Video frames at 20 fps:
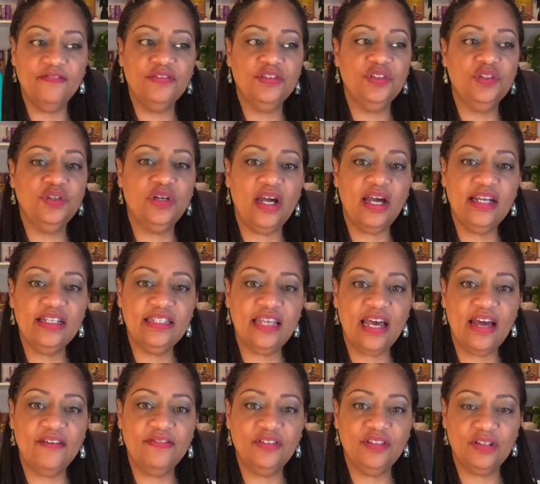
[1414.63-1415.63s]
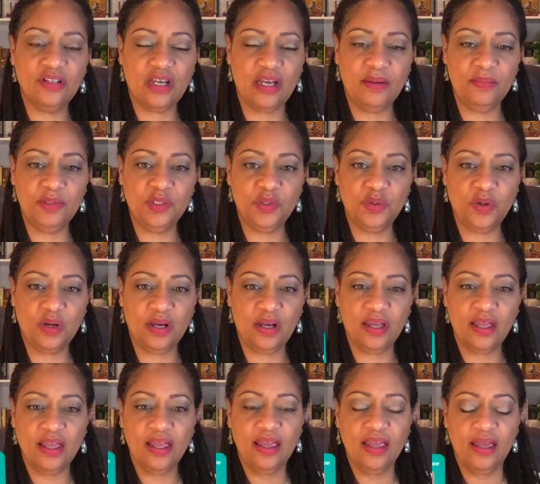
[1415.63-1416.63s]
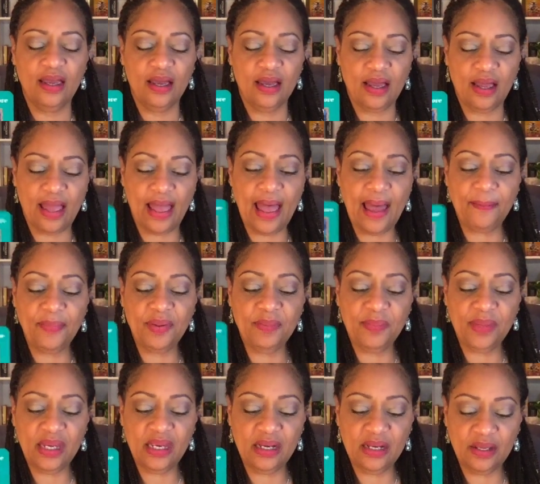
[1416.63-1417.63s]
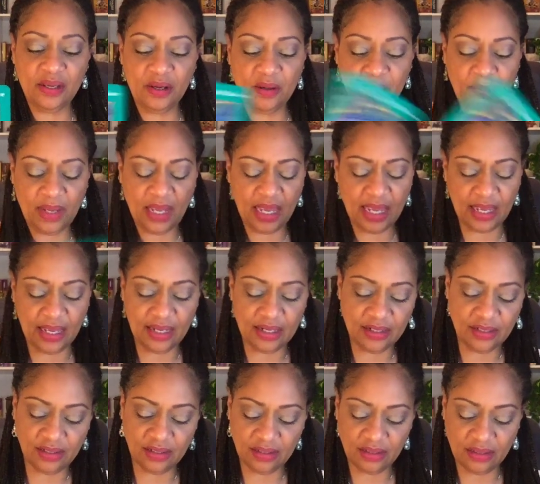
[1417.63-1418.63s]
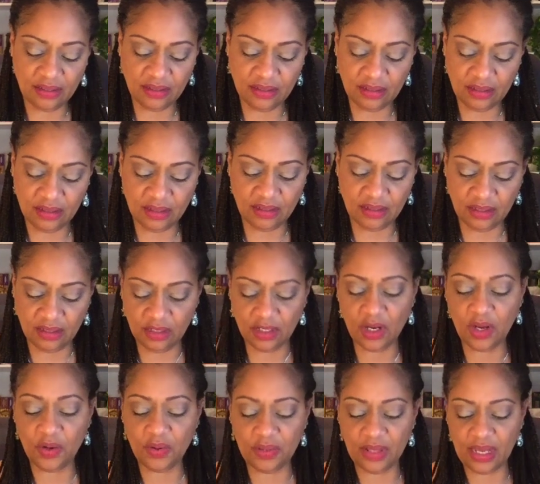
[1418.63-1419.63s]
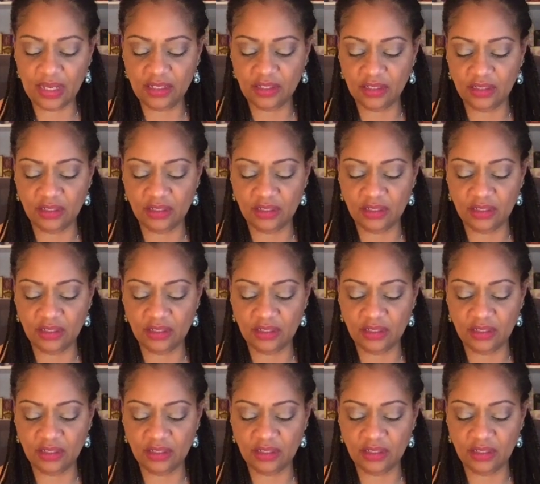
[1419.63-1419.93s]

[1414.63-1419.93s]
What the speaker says: You guys have to come to a happy medium and know that